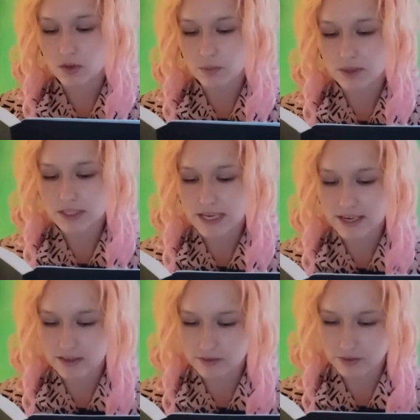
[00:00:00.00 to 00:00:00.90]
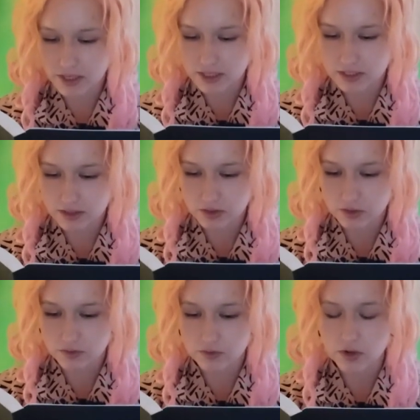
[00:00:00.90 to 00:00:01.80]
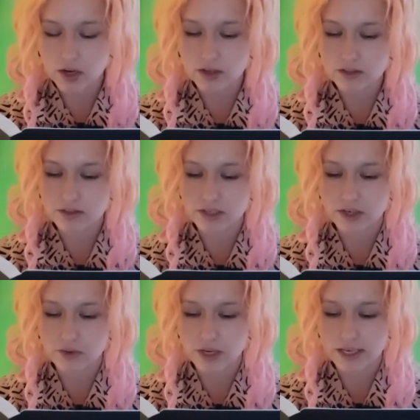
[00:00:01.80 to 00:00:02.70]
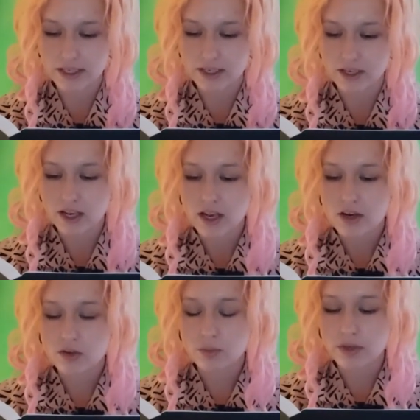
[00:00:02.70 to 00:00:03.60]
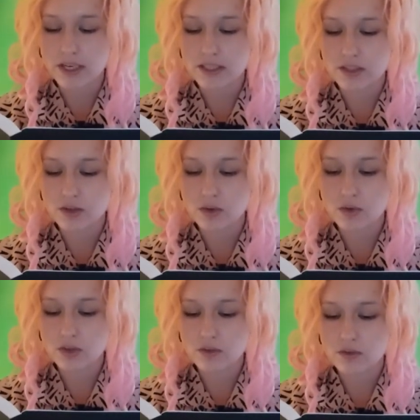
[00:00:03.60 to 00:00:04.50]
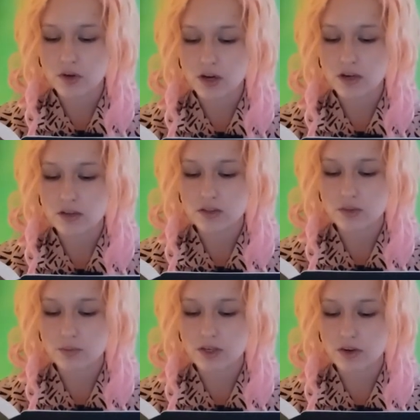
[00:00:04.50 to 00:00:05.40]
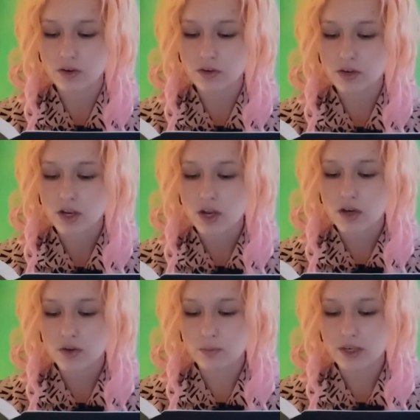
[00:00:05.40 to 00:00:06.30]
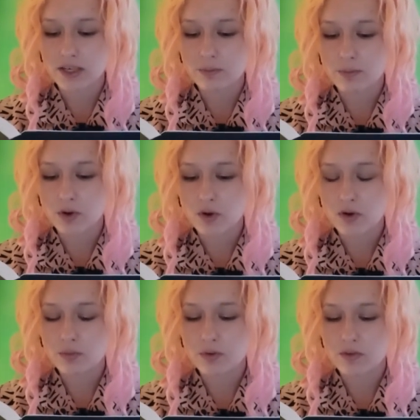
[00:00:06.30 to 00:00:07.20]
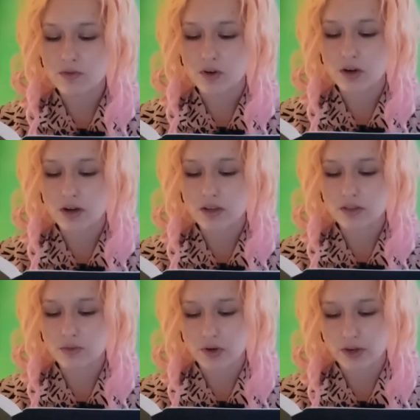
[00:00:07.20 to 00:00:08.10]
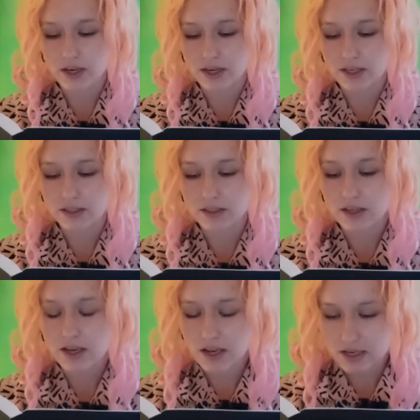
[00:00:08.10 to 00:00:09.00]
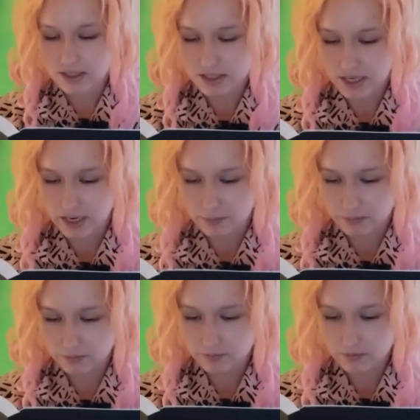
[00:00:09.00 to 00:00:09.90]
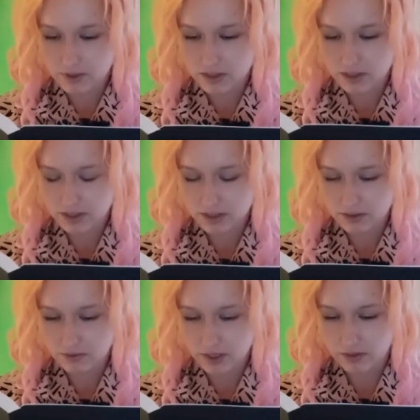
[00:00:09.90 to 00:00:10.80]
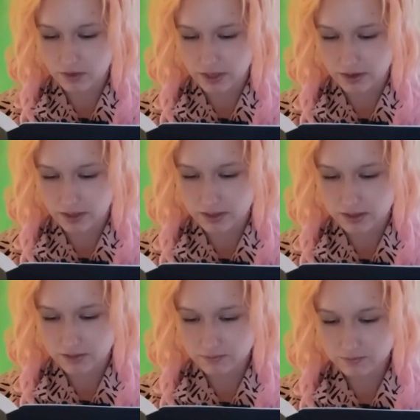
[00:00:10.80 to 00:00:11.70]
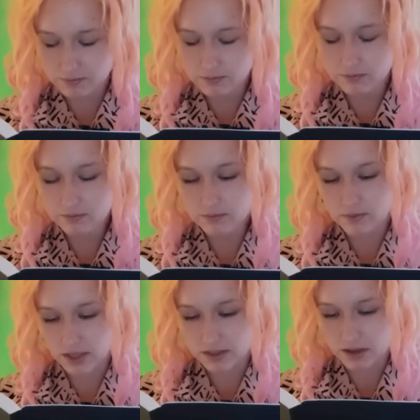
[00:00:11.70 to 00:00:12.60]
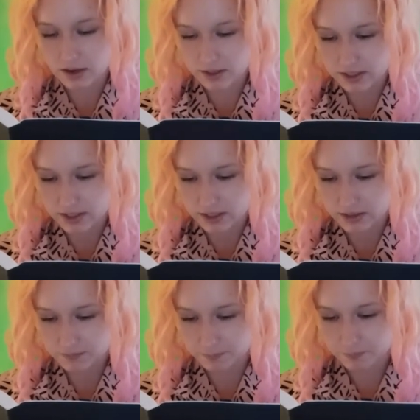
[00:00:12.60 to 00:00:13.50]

To be sacrificed for others' tranquility, to be excluded for others to belong, to be deplorable for others' worthiness. Shame, justified violence, targeting.